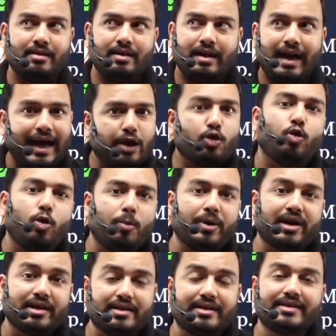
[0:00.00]
I hope
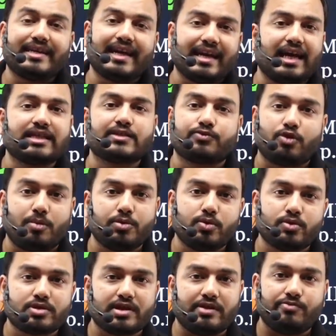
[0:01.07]
another 10 hours from
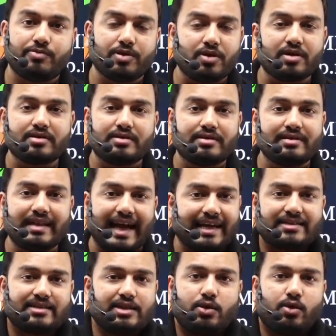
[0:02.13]
yourself, because that's
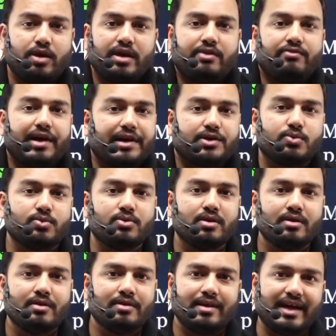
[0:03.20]
the only way to
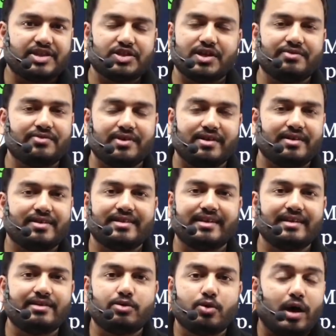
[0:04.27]
achieve a
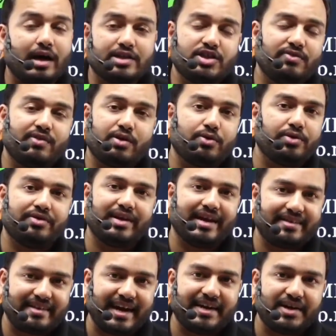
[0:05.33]
good rank
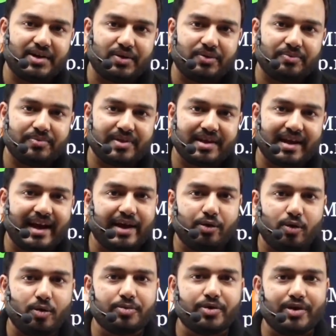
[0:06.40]
right now. And I
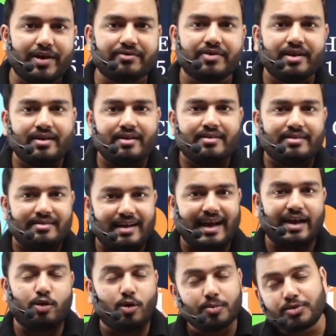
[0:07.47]
hope you have
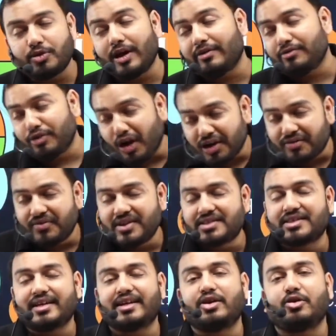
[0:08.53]
not
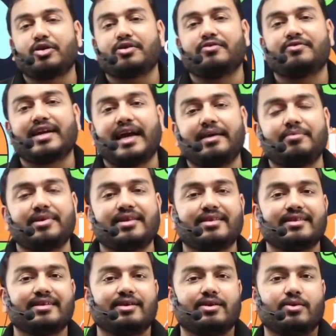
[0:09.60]
wasted a lot of time in
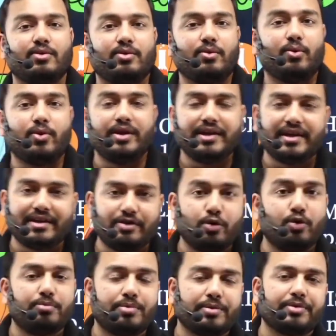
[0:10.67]
the
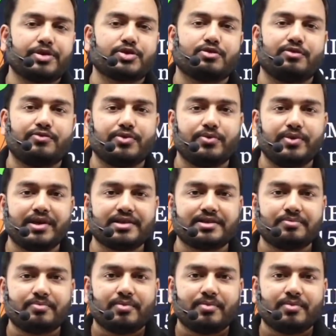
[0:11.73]
whole preparation of 2 years.